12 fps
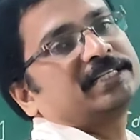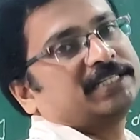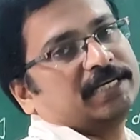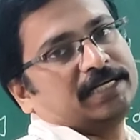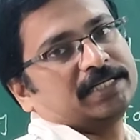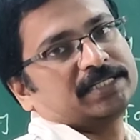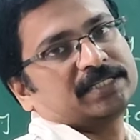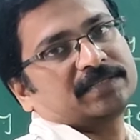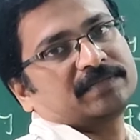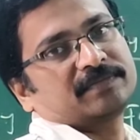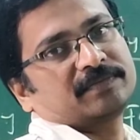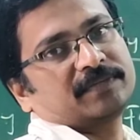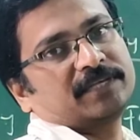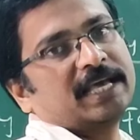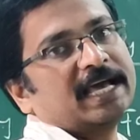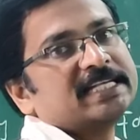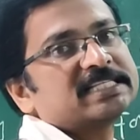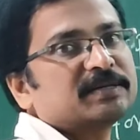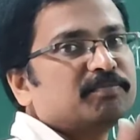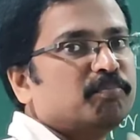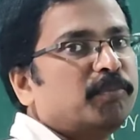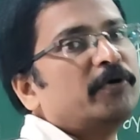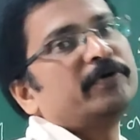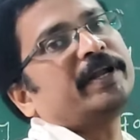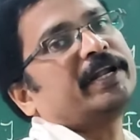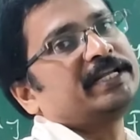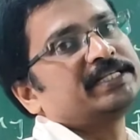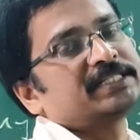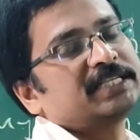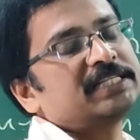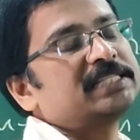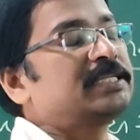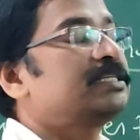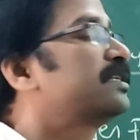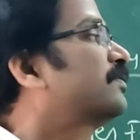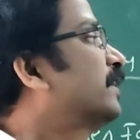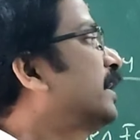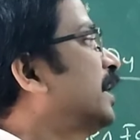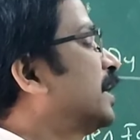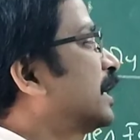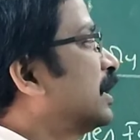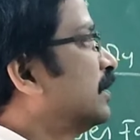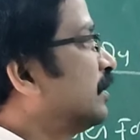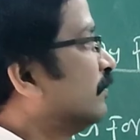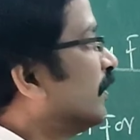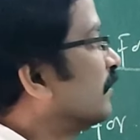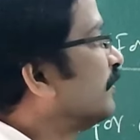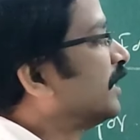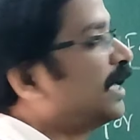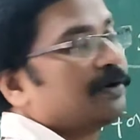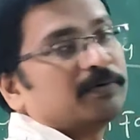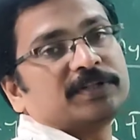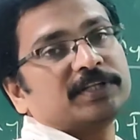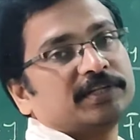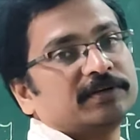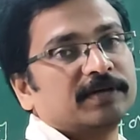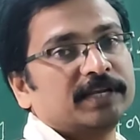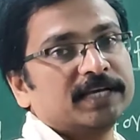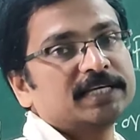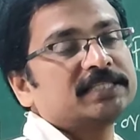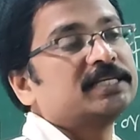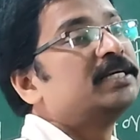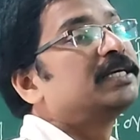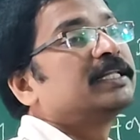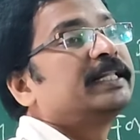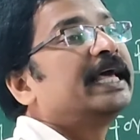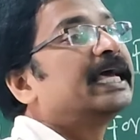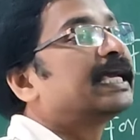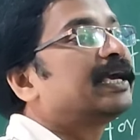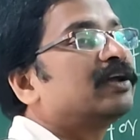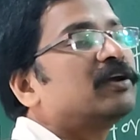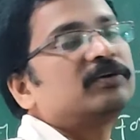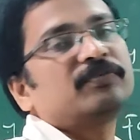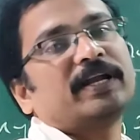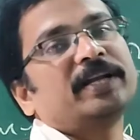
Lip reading: states. Has some boundaries. That is the reason why electron revolving around the nucleus, they cannot fall